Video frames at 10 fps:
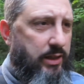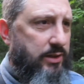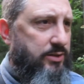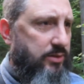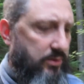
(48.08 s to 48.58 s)

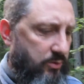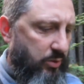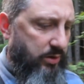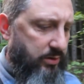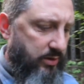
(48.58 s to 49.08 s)
it's
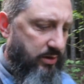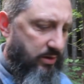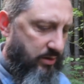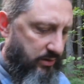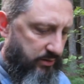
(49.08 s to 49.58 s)
worked.
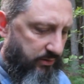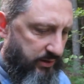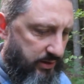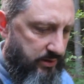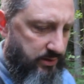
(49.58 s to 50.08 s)
There are
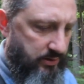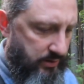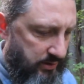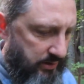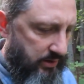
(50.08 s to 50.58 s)
literally,
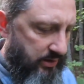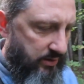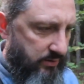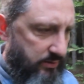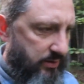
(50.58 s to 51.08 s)

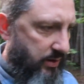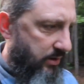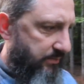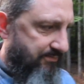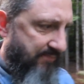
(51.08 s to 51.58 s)

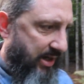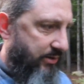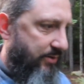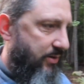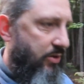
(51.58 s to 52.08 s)
uh, I
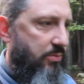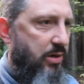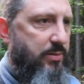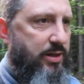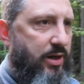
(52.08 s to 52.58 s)
don't even know,
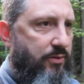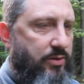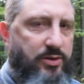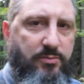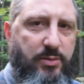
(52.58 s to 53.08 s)
probably
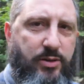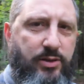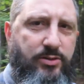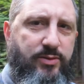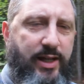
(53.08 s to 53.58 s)
hundreds of
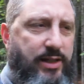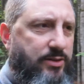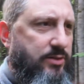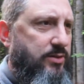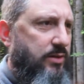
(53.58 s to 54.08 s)
millions of
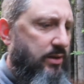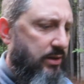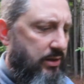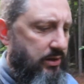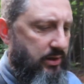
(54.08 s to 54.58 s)
cases
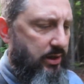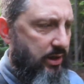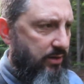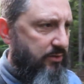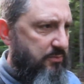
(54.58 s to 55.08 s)

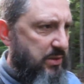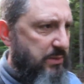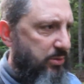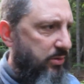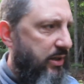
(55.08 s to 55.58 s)
of
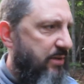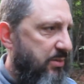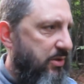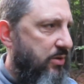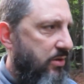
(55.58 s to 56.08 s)
people that
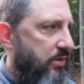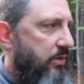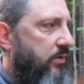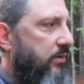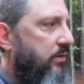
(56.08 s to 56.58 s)
have been cured
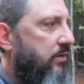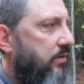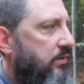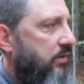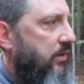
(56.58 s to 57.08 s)

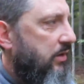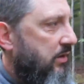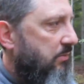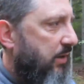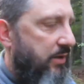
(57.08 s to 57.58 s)

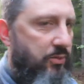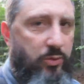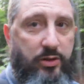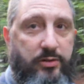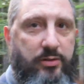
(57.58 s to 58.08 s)
by the
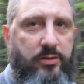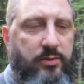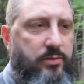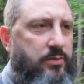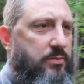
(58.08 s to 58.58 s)
one
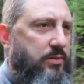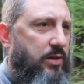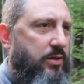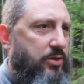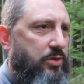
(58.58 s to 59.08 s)

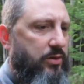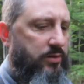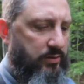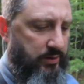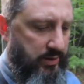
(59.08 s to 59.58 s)
uh,
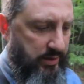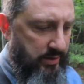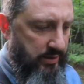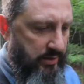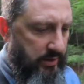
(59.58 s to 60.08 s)
cure.
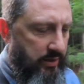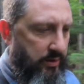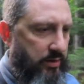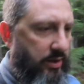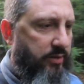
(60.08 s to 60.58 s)

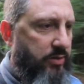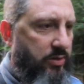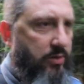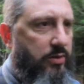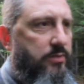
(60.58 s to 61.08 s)
The other
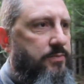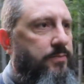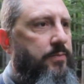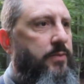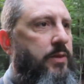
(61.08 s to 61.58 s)
cure
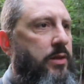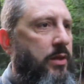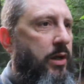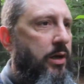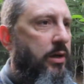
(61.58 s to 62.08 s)

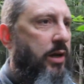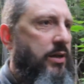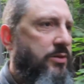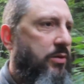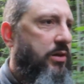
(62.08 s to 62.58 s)
uh,
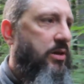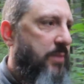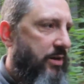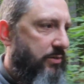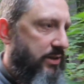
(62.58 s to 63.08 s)
has only
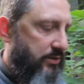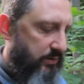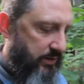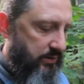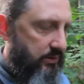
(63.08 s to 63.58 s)
come out
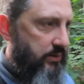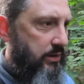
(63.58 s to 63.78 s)
recently